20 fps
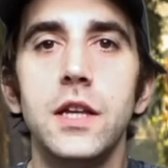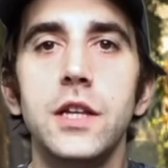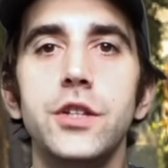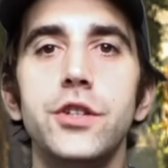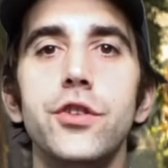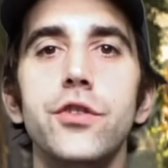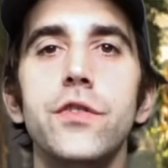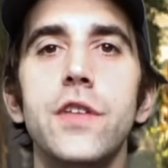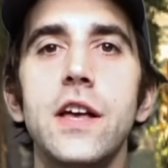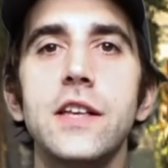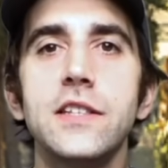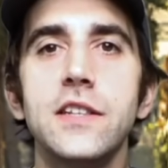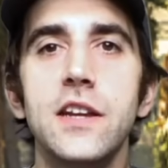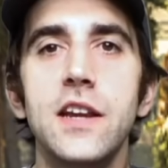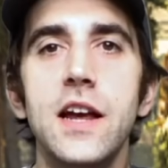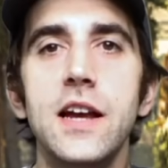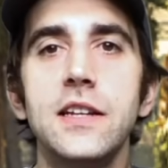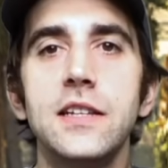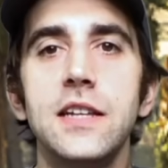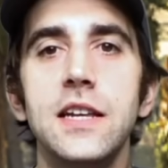In
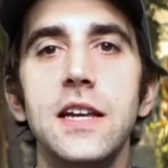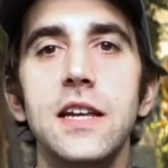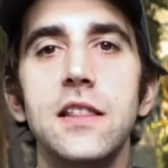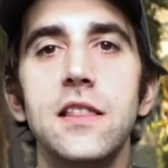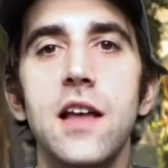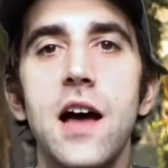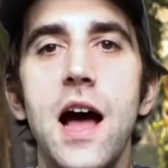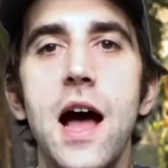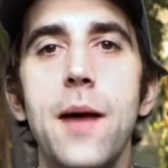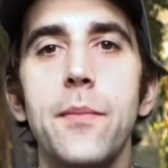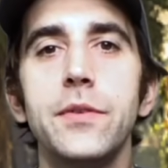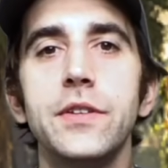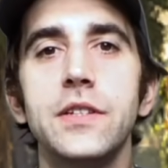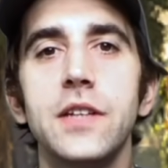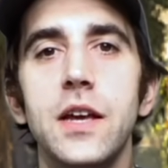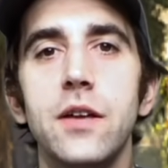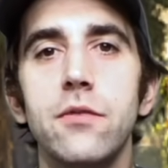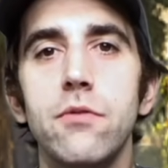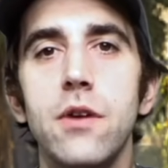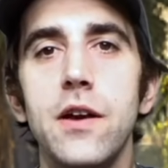2019, the
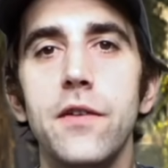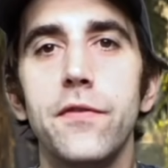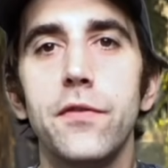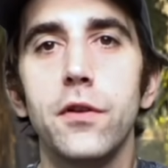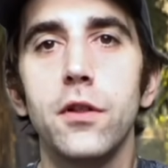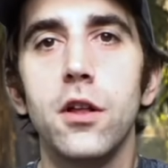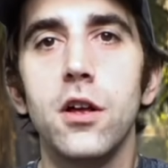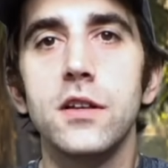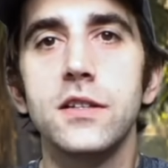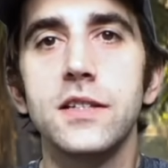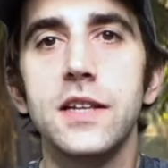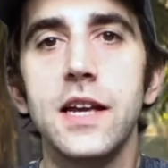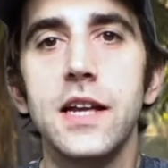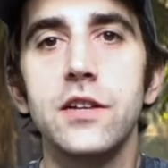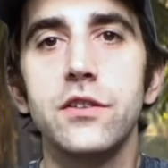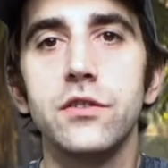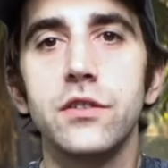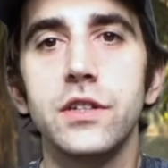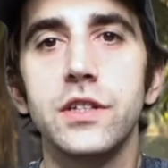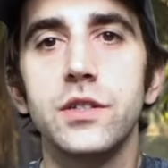homicide rate for Los
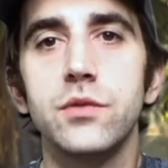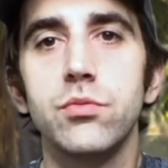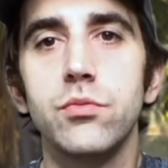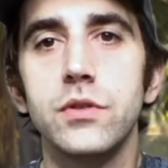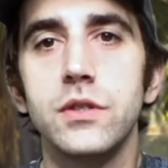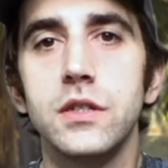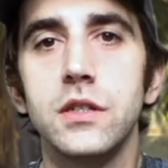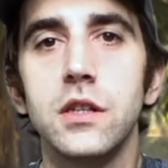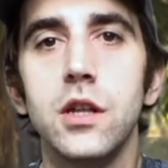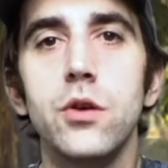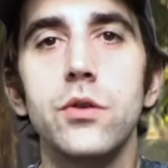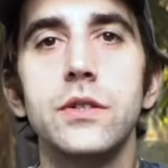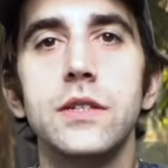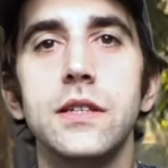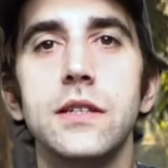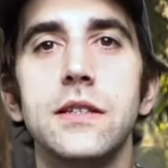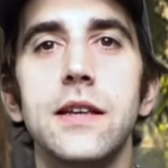Angeles was the lowest